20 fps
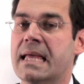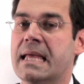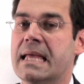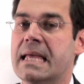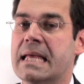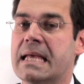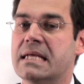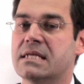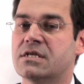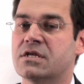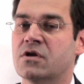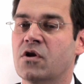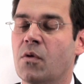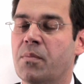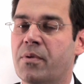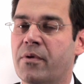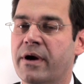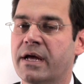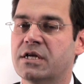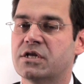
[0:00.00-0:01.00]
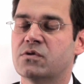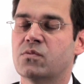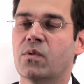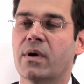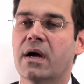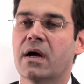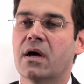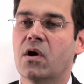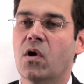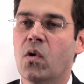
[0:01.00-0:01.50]
It's an operation
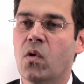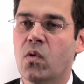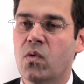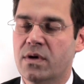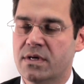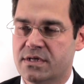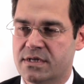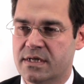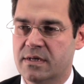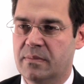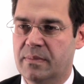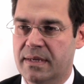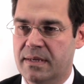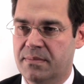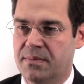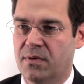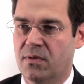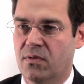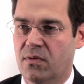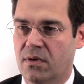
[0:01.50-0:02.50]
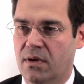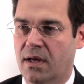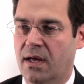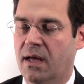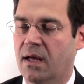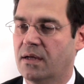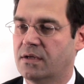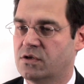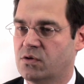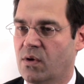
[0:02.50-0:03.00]
where I always see people
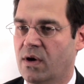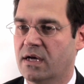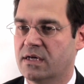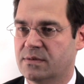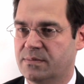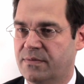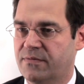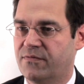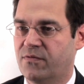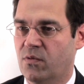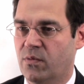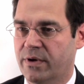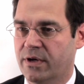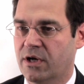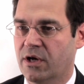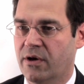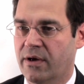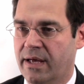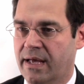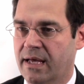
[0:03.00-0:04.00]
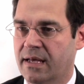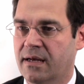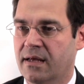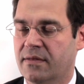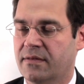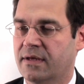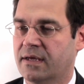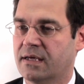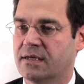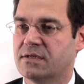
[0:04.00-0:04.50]
twice before we go ahead. I
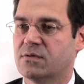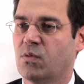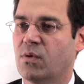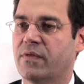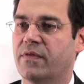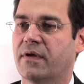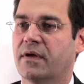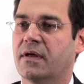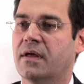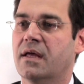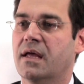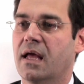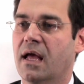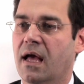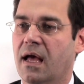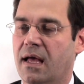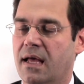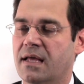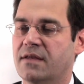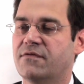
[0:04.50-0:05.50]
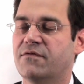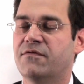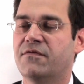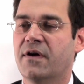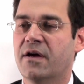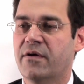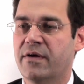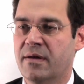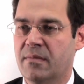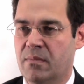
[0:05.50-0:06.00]
think it's one that it's
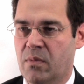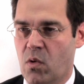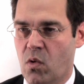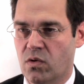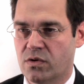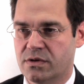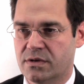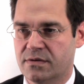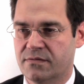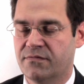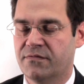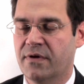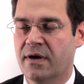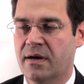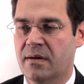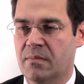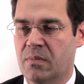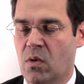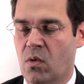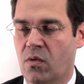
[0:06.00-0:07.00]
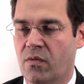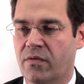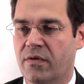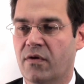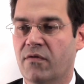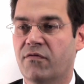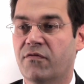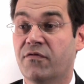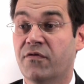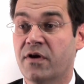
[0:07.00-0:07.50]
very important
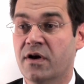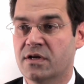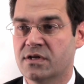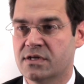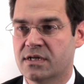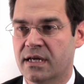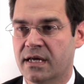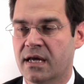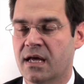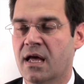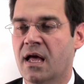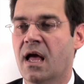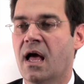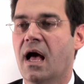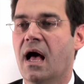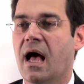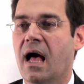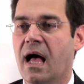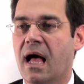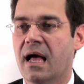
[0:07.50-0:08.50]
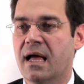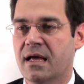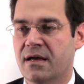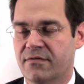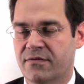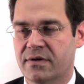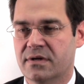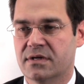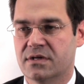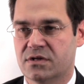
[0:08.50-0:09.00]
that firstly I
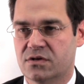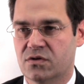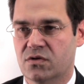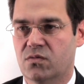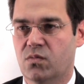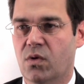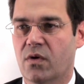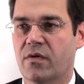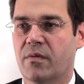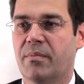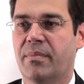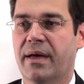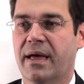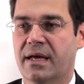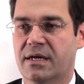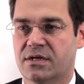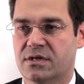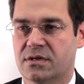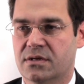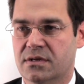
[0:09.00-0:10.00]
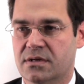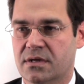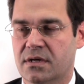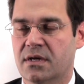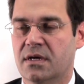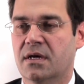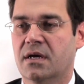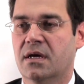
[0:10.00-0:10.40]
have understood what the patient